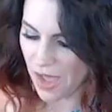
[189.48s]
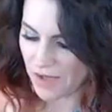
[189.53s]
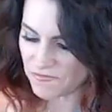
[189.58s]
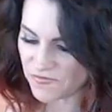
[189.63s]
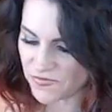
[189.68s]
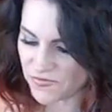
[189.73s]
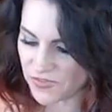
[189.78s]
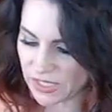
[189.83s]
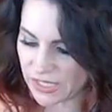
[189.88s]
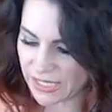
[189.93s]

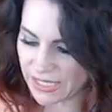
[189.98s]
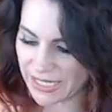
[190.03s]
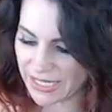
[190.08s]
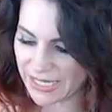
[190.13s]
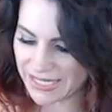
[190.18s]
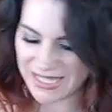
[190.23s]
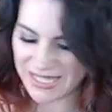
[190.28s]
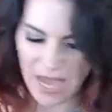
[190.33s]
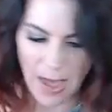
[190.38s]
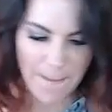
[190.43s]
I'm filling
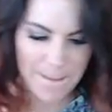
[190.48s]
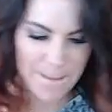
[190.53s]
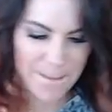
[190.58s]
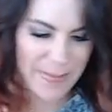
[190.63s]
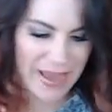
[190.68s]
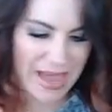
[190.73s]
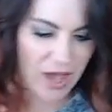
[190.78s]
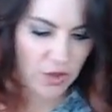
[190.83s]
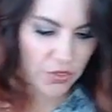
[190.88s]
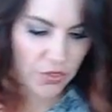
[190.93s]
these
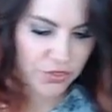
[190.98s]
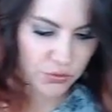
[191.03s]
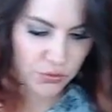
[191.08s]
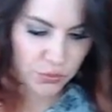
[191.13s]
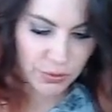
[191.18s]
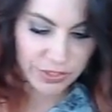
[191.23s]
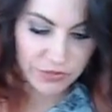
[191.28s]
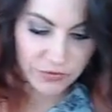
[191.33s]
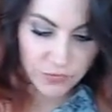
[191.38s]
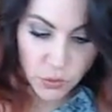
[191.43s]
about
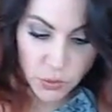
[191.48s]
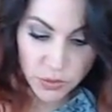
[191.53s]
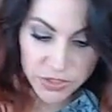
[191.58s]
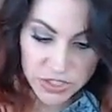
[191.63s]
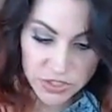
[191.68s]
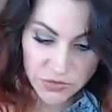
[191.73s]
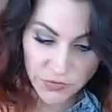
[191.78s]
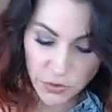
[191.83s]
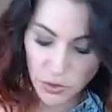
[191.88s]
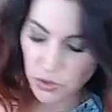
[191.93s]

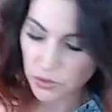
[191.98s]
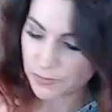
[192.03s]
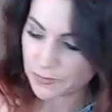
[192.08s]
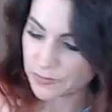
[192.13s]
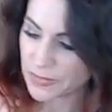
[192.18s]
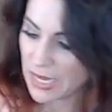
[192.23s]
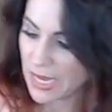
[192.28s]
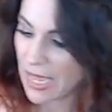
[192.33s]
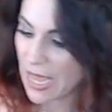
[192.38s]
3/4 full.